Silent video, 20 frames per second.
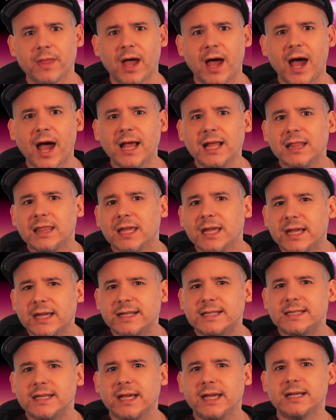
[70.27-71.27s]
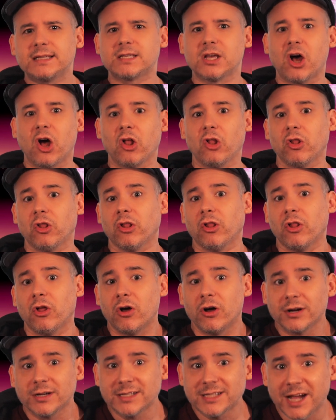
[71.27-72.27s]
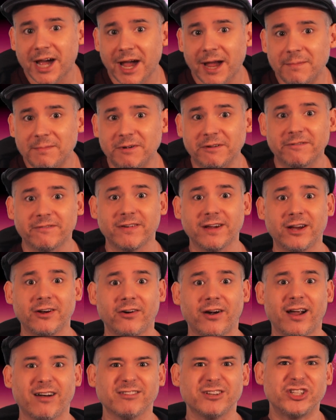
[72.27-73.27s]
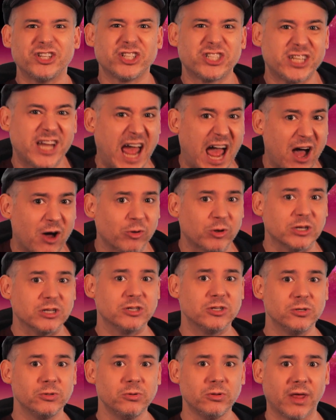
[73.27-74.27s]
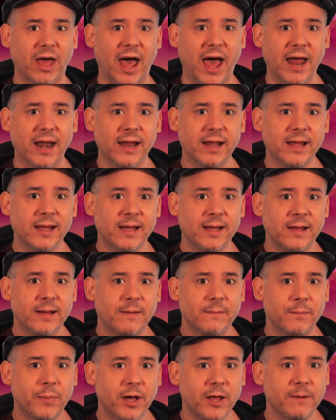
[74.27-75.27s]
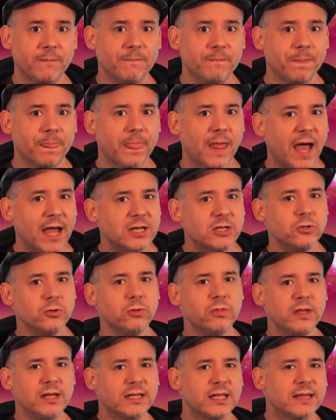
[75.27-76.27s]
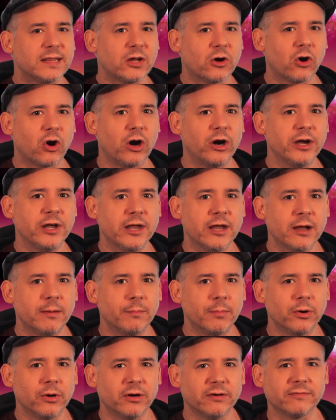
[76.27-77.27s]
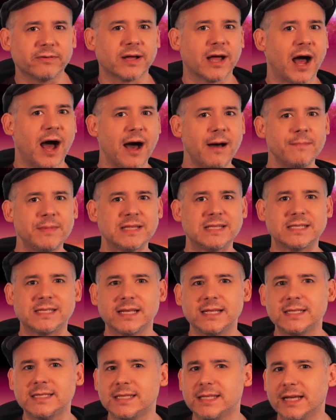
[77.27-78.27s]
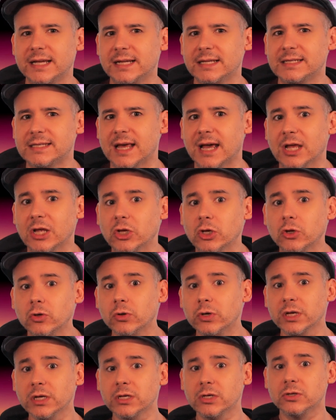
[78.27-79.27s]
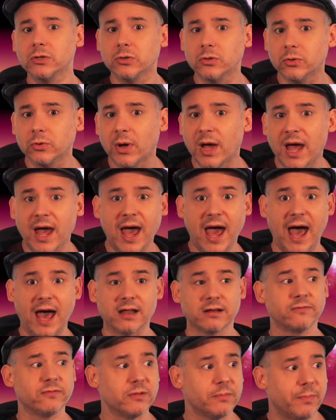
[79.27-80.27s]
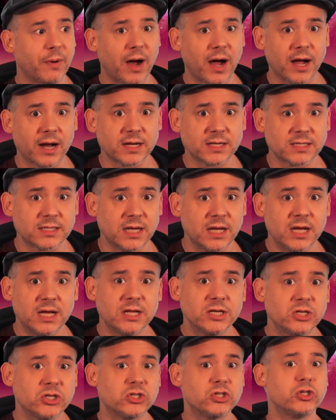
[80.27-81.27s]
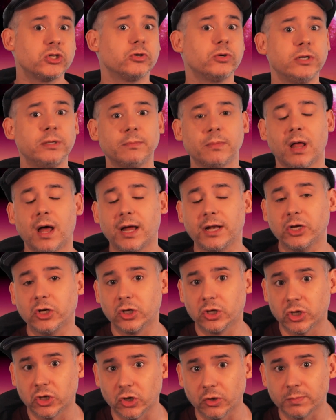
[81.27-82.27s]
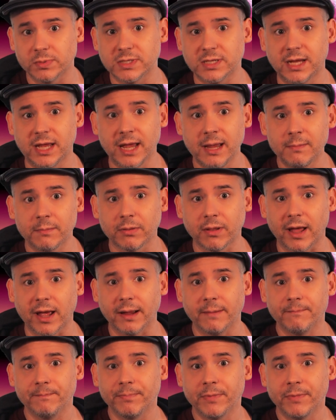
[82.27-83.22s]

I think it takes a long time to figure out just how to do that. But I do think that there are a number of common sense things that you can do out of the box to streamline your GURPS gameplay,